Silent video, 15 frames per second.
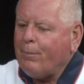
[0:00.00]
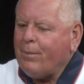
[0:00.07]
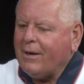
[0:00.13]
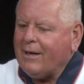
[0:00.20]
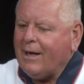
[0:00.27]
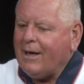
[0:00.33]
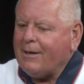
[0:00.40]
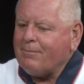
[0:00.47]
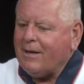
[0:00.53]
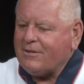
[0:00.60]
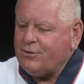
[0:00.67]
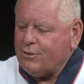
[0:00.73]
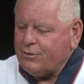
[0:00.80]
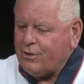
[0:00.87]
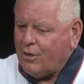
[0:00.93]

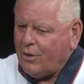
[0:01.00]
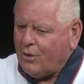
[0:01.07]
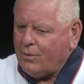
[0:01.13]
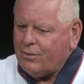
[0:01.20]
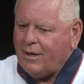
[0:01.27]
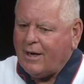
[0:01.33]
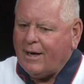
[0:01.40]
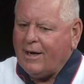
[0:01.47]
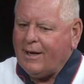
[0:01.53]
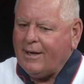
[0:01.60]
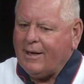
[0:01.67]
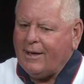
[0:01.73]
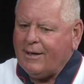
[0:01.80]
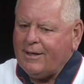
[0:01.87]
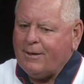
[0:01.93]
as you know,
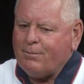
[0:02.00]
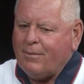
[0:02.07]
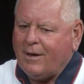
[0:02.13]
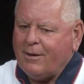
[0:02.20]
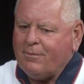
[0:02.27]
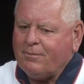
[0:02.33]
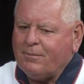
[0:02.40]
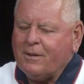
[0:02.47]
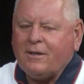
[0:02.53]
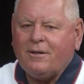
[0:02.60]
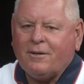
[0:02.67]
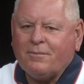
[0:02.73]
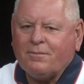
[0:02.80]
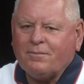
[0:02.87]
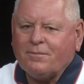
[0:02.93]
in my
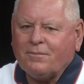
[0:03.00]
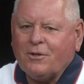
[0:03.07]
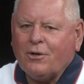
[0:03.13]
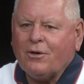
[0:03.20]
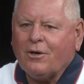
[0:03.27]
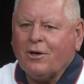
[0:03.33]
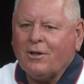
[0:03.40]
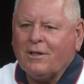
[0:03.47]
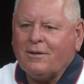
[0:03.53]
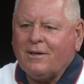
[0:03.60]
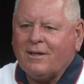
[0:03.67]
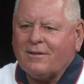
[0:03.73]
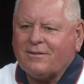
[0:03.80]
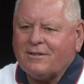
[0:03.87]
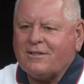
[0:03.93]
early
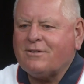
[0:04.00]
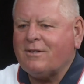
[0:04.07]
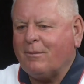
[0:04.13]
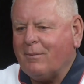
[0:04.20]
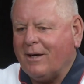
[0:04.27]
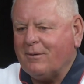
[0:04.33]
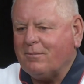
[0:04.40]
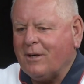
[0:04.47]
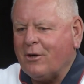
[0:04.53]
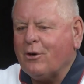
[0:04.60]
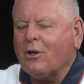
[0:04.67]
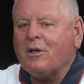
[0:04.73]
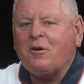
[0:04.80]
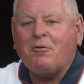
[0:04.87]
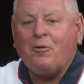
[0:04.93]

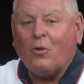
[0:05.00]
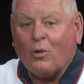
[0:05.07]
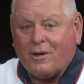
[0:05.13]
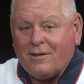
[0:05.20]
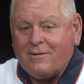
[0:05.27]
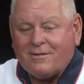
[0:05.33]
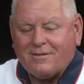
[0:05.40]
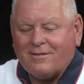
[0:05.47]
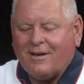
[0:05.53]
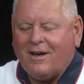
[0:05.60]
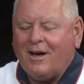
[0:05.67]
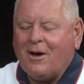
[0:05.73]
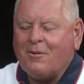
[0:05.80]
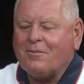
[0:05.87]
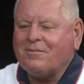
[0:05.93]
40s,
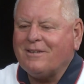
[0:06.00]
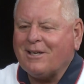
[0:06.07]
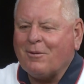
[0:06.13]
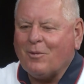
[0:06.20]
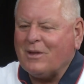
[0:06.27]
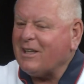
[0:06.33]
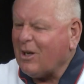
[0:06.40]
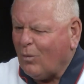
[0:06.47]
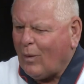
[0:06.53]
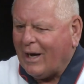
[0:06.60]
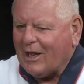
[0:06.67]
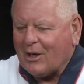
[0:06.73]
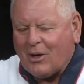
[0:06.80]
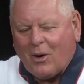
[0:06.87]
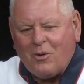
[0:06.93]
a little
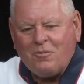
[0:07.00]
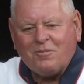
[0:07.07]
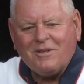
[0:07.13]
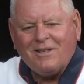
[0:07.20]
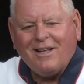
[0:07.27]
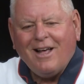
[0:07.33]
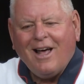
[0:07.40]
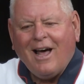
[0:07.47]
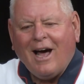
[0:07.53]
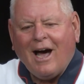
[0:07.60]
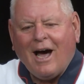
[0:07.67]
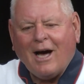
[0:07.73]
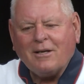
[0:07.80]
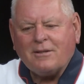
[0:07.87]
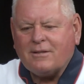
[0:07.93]
while ago,
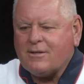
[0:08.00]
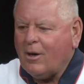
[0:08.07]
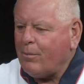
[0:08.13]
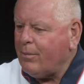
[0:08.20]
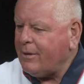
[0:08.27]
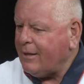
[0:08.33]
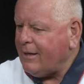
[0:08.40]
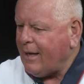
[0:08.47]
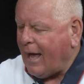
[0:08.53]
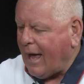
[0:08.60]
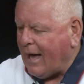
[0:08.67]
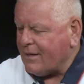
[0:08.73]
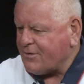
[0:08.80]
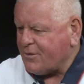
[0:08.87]
somebody asked